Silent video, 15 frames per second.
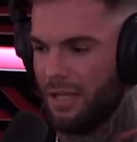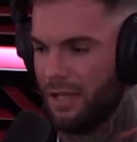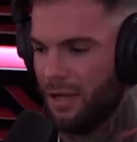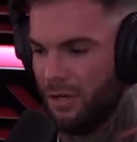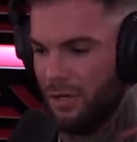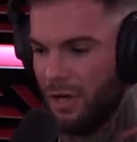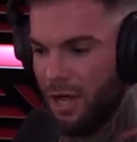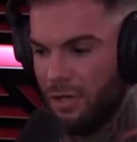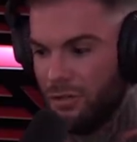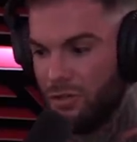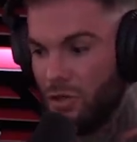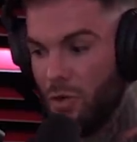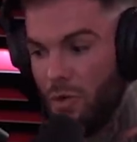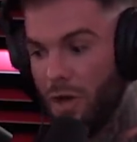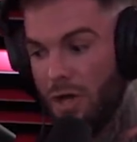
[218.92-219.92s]
or you're not
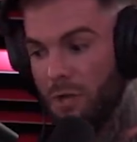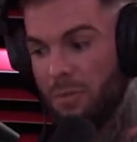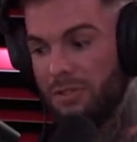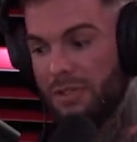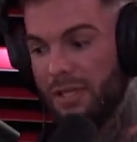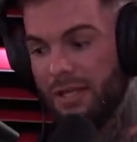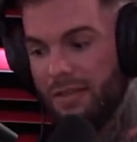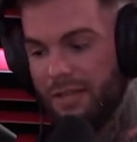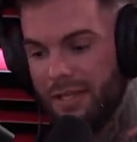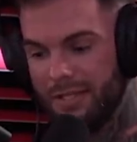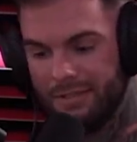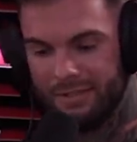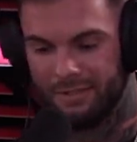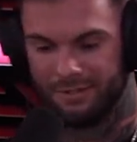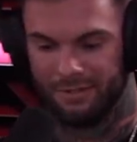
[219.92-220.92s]
so 100% in
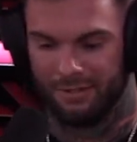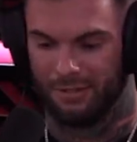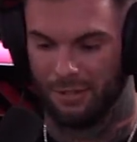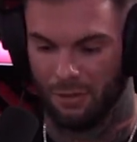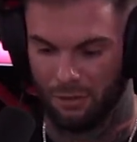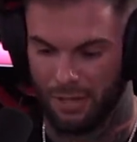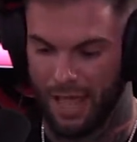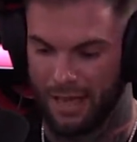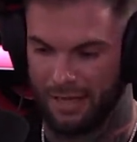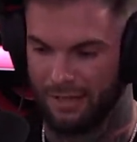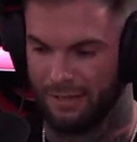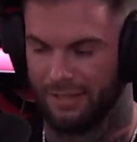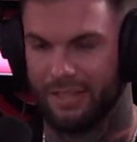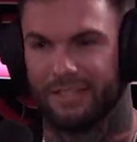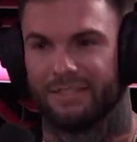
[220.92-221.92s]
this and you know
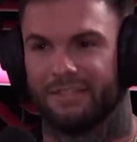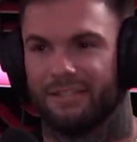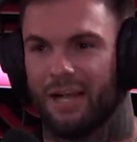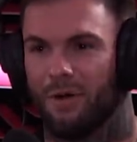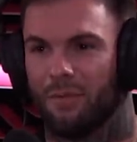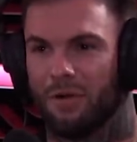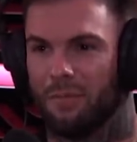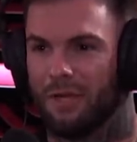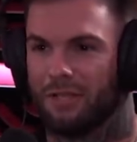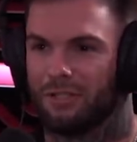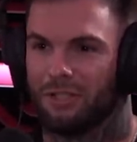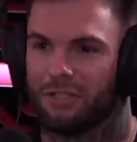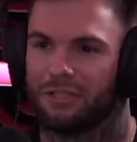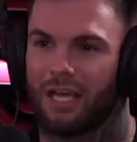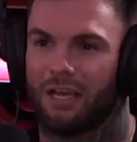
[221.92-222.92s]
lacking this you know i want to make
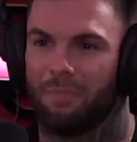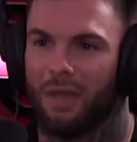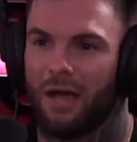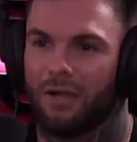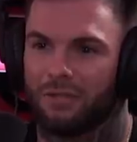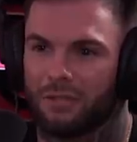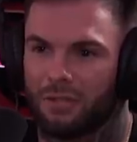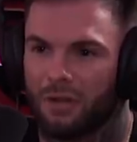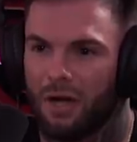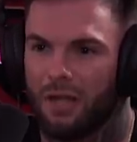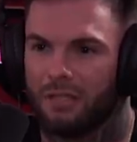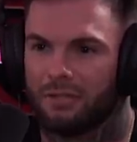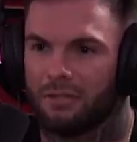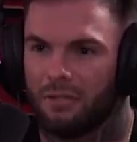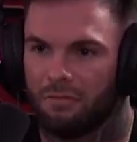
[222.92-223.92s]
sure it's kind of balanced
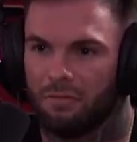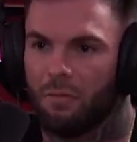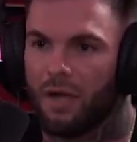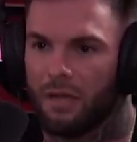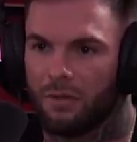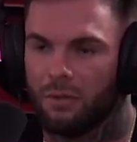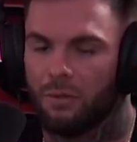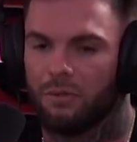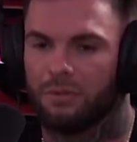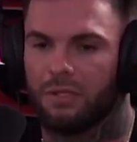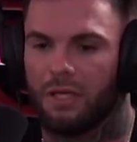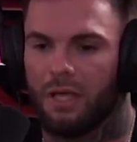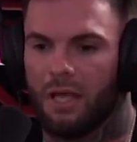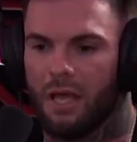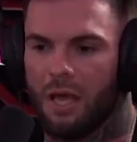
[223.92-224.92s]
across my goals
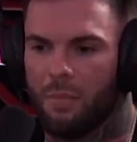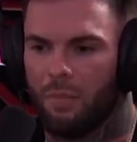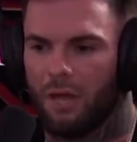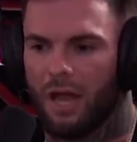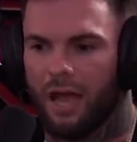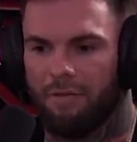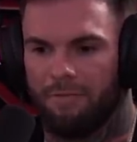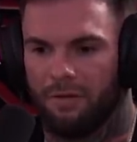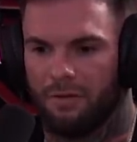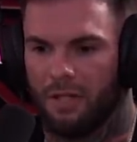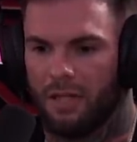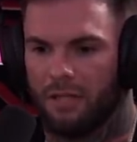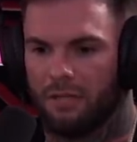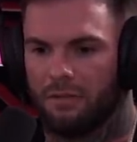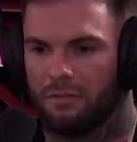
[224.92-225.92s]
but i feel
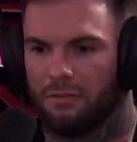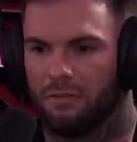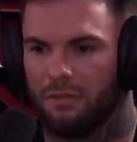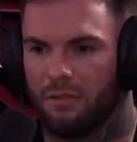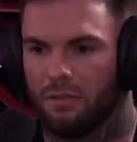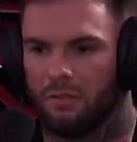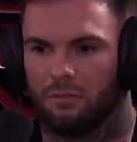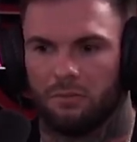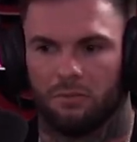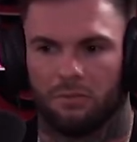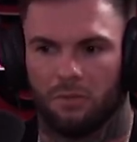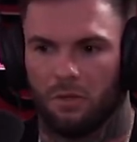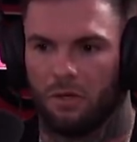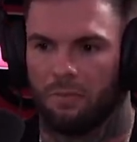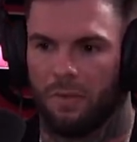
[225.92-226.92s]
like you know
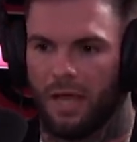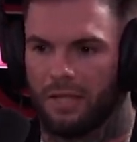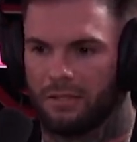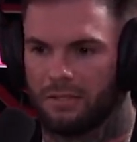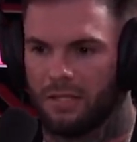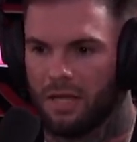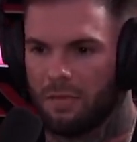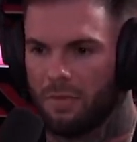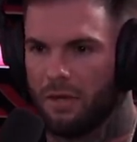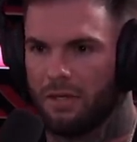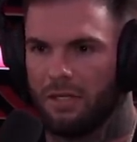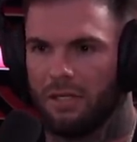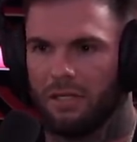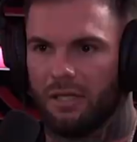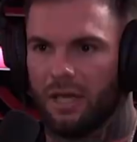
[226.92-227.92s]
going back to talking
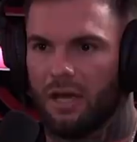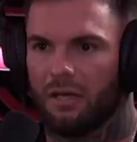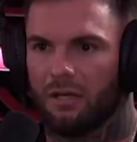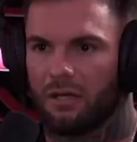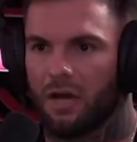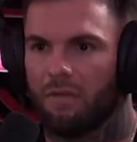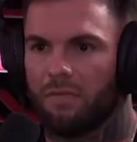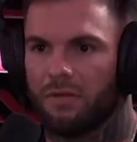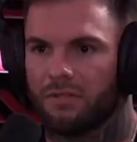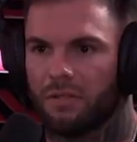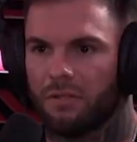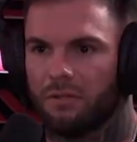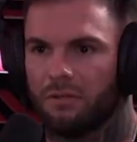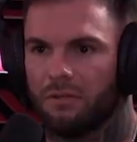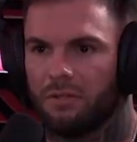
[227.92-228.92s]
about getting out of your comfort
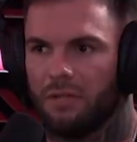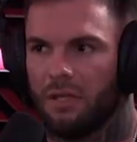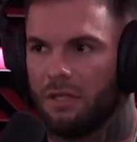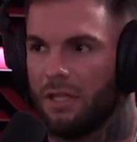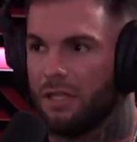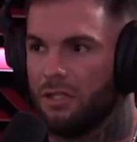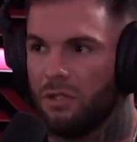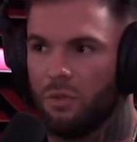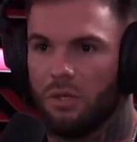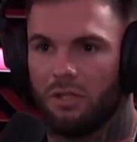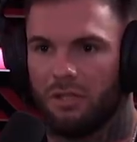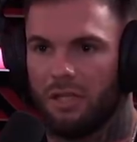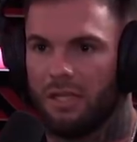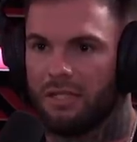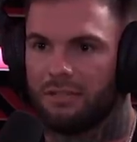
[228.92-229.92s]
zone like
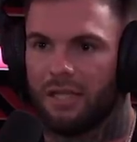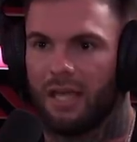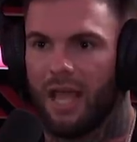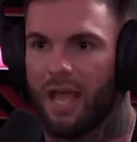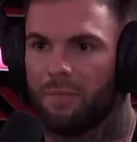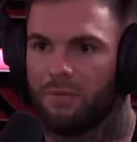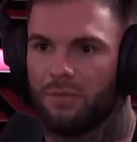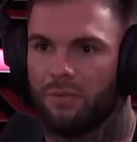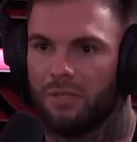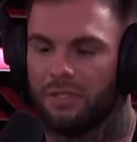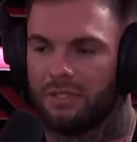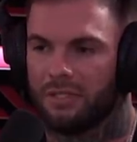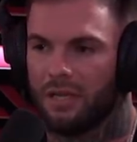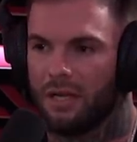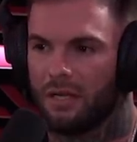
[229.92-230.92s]
doing things that absolutely
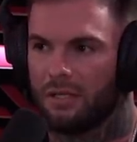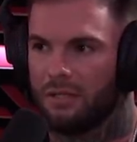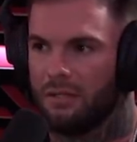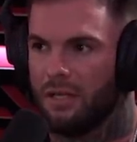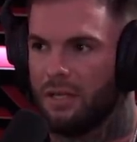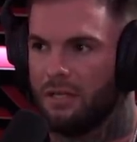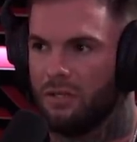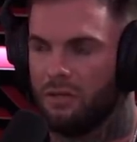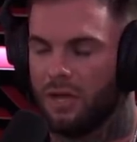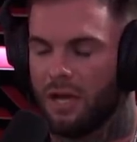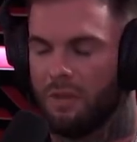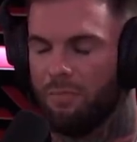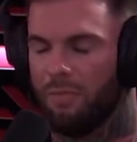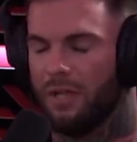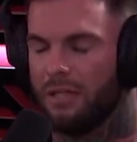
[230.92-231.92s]
suck and you got
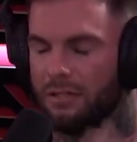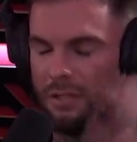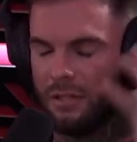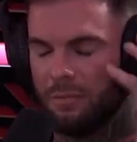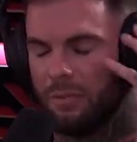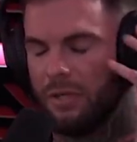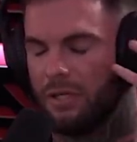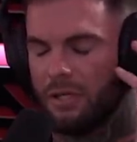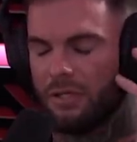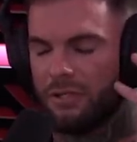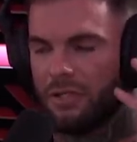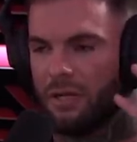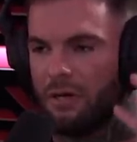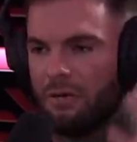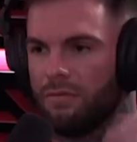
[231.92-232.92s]
to mentally put
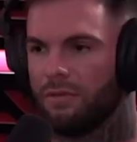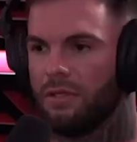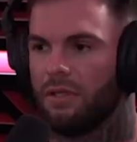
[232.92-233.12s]
yourself